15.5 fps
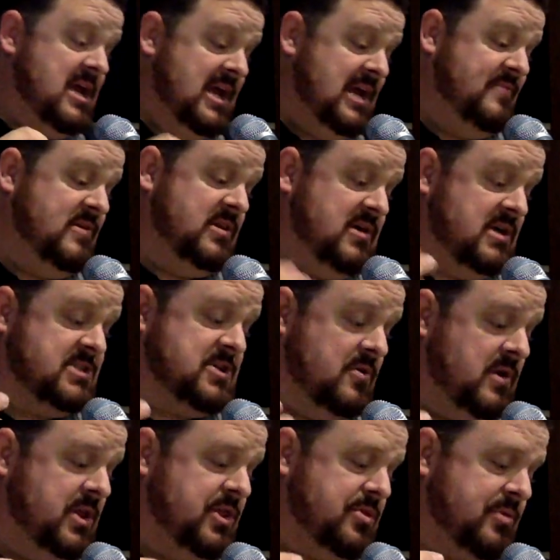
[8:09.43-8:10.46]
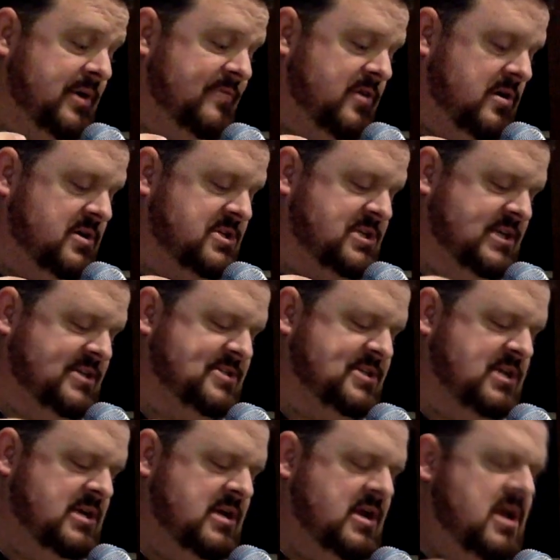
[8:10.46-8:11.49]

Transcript: even though it's only three verses,